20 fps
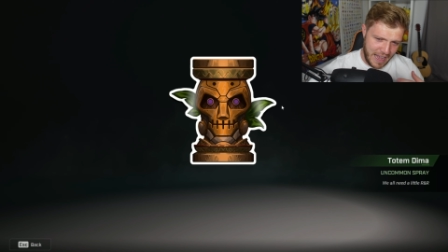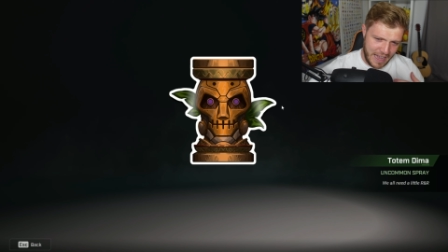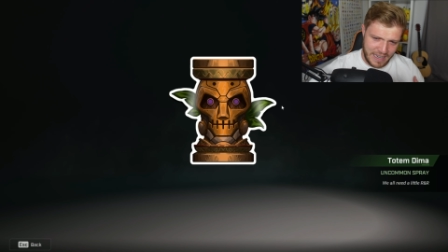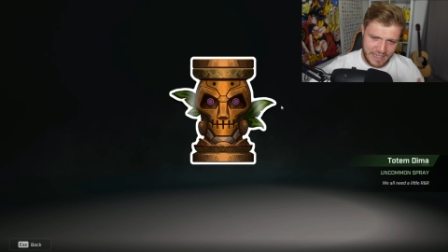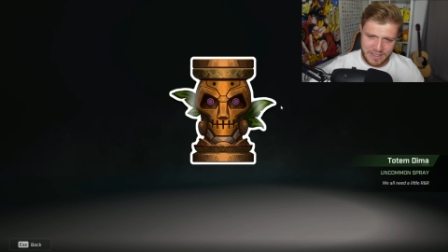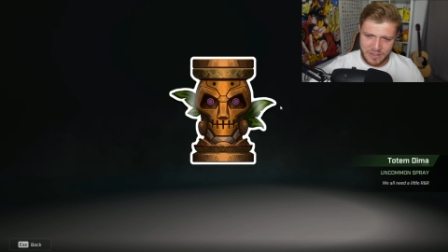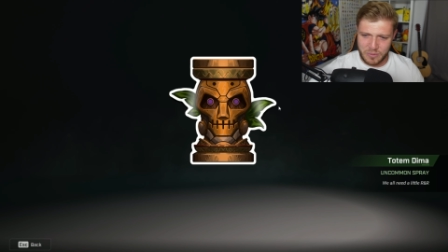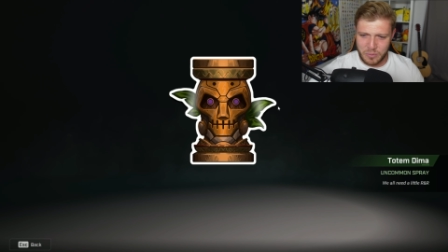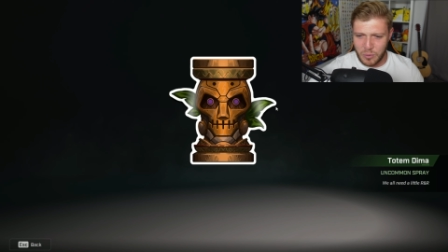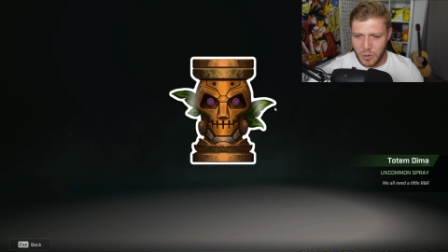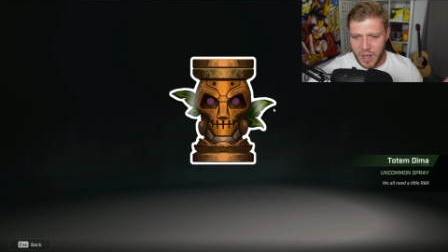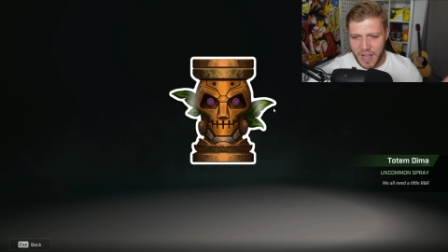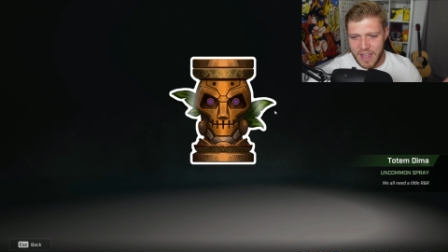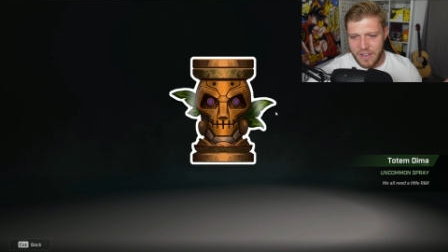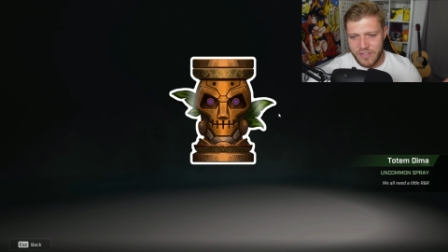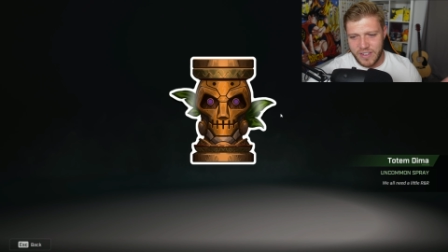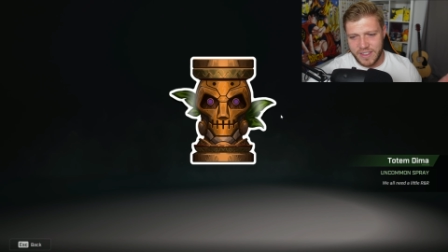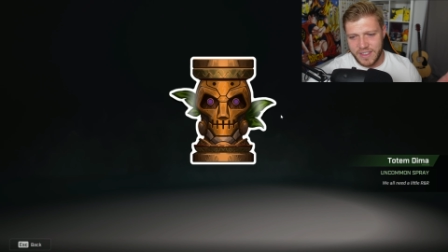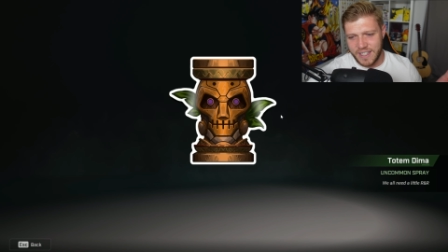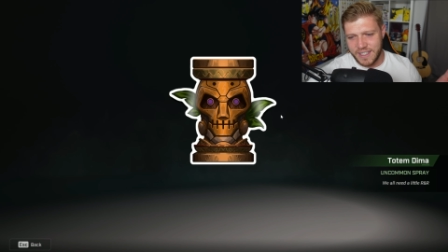and
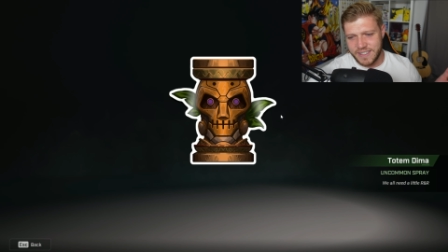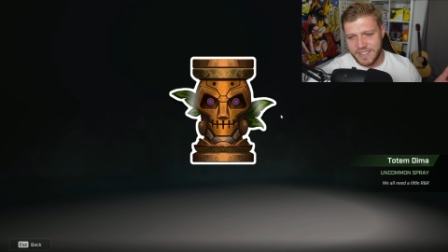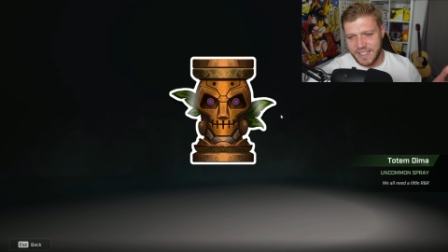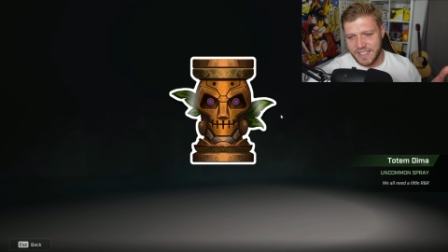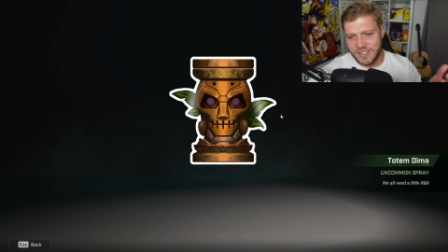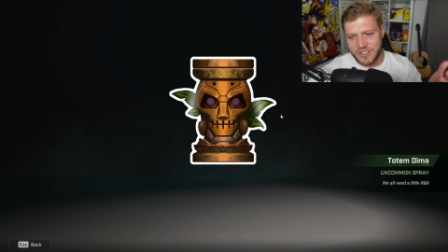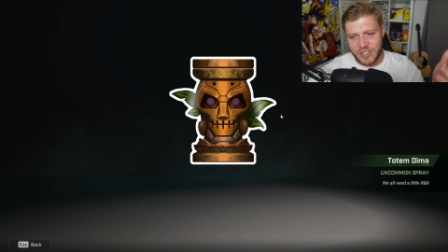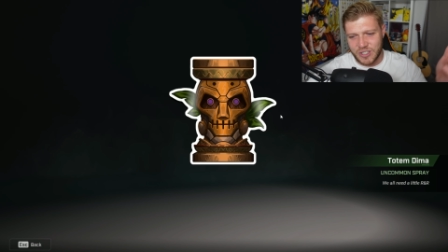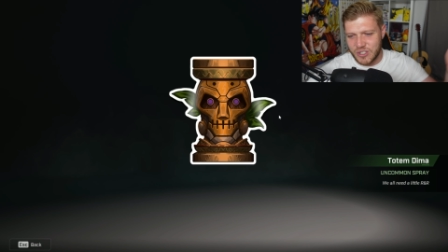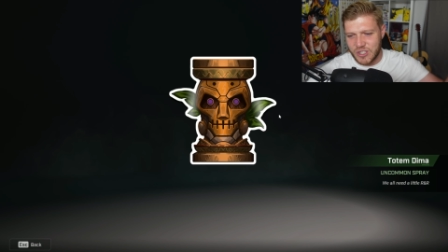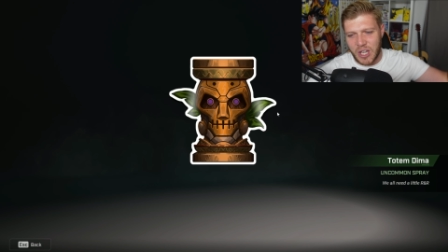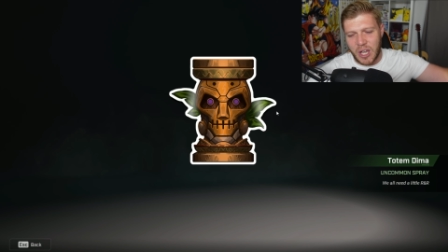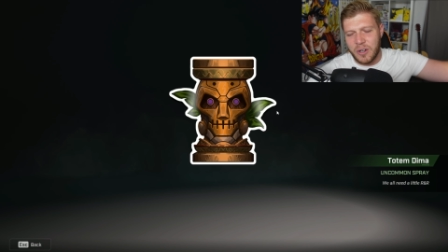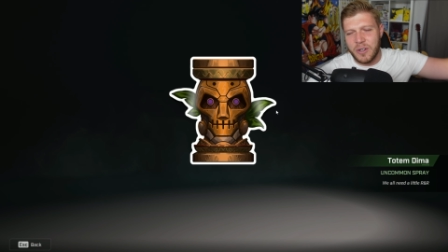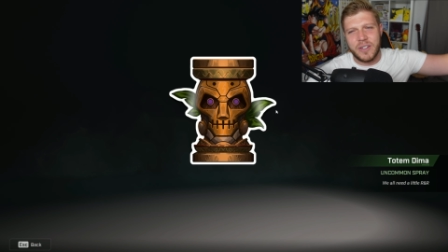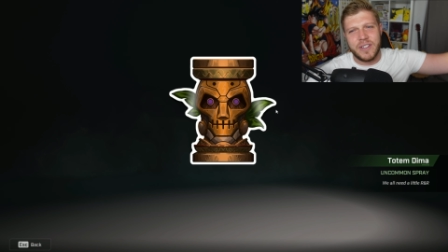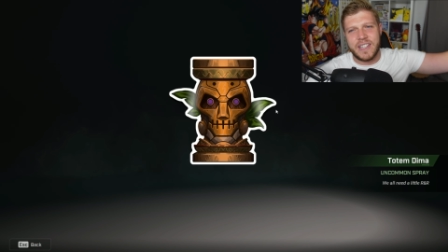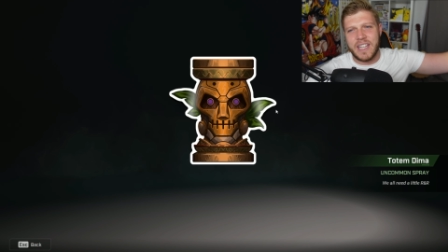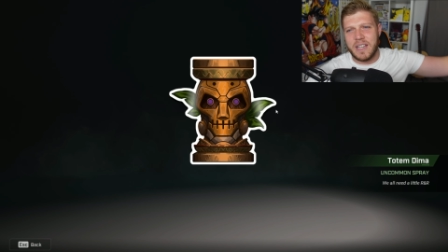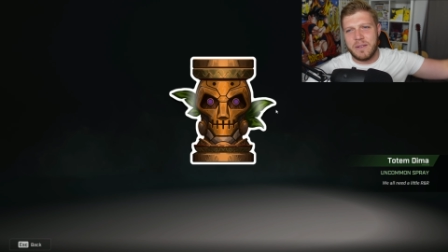whatever this is, the
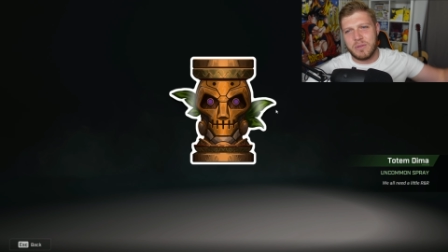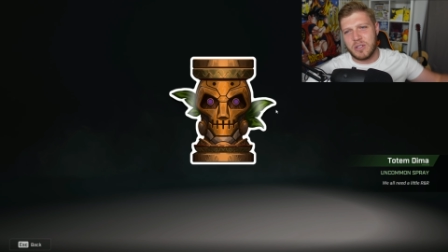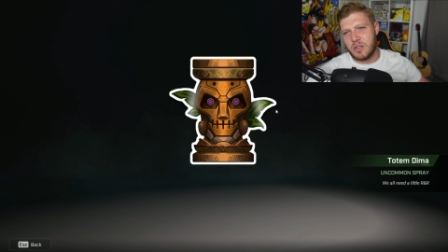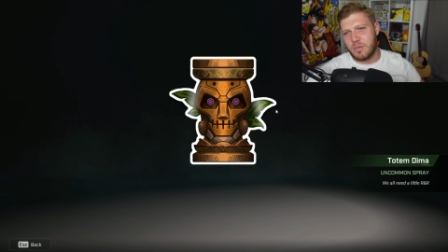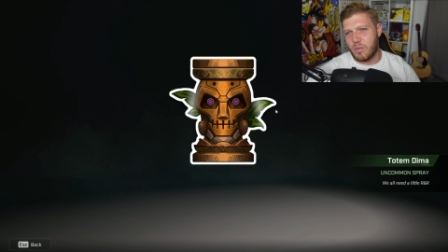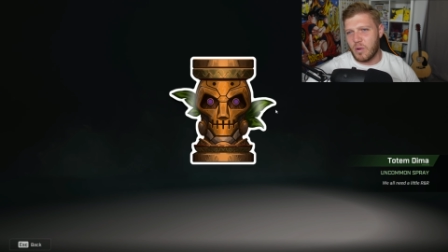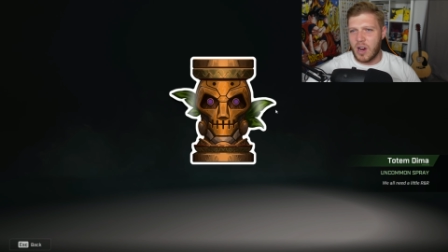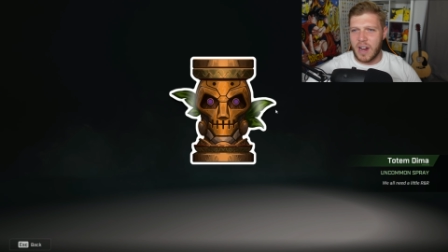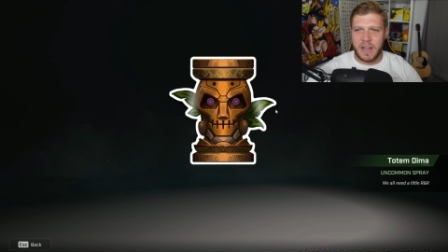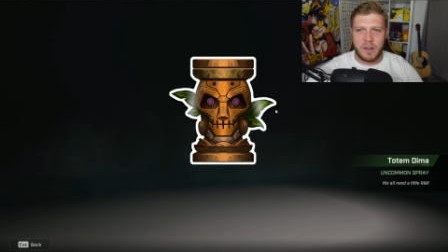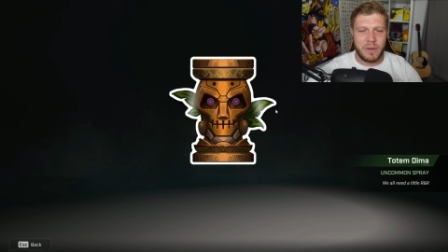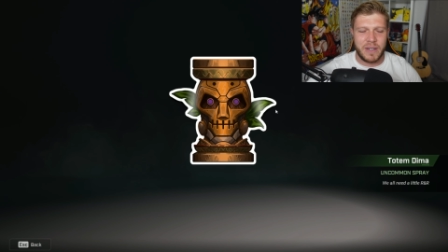Totem Demon Spray,